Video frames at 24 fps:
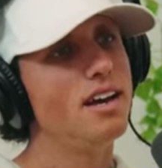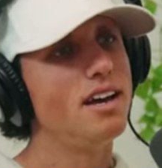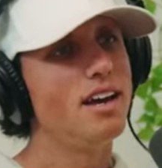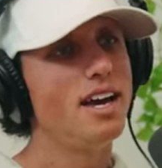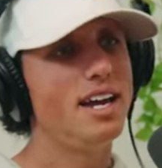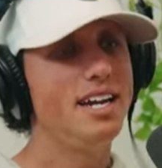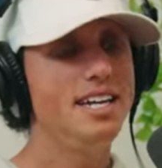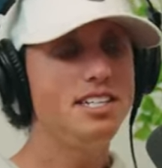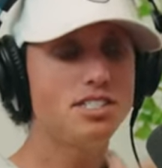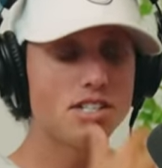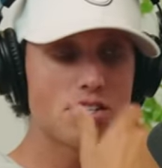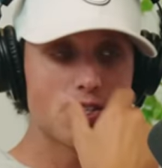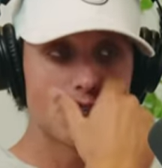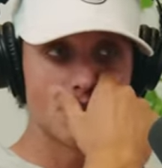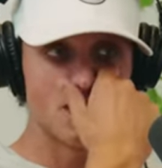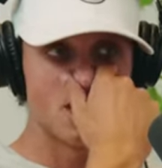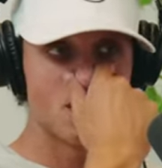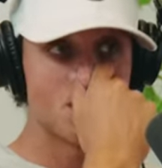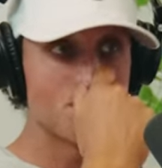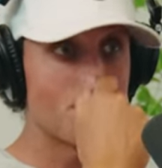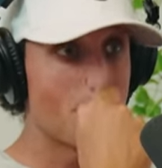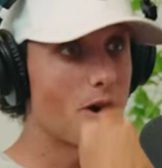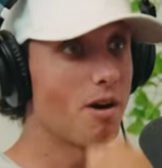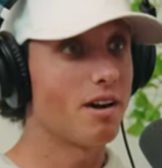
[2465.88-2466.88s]
And he's just a
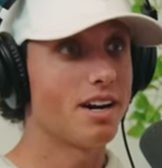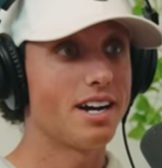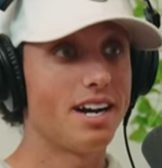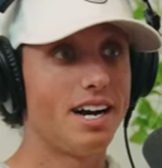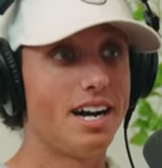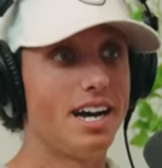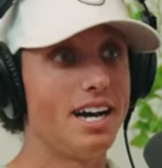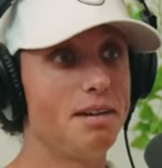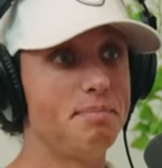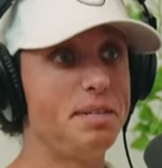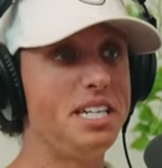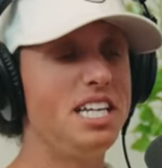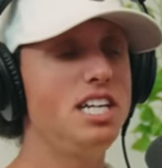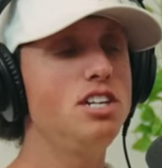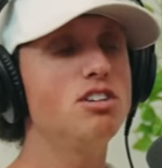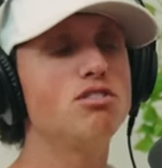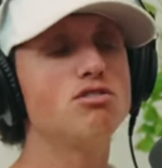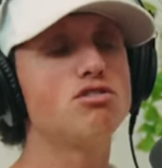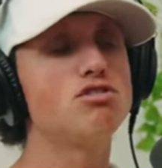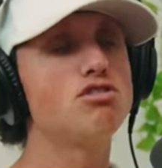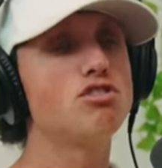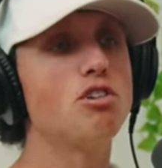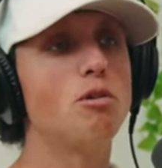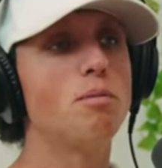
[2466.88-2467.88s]
smart guy. I mean, he
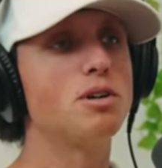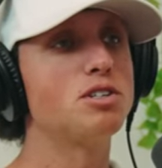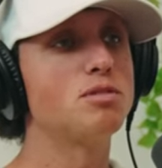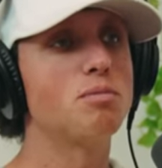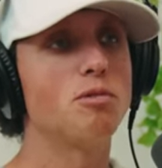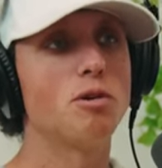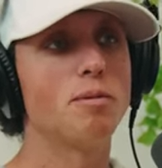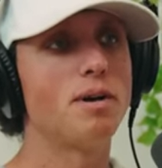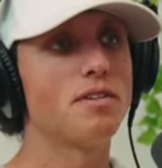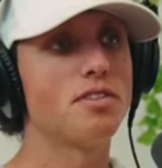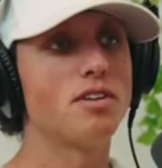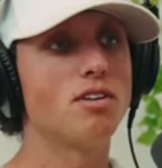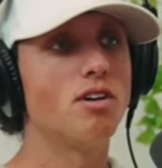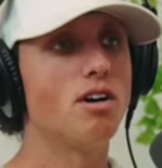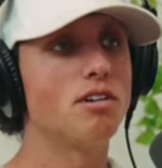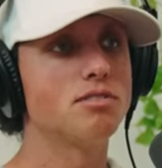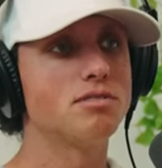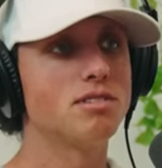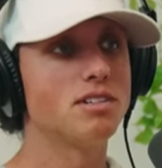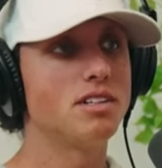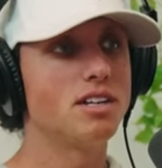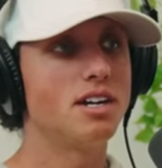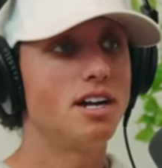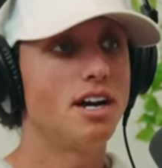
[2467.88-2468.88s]
knows so much more about the golf
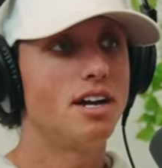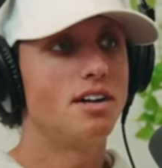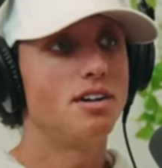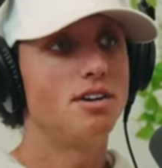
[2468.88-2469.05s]
swing than I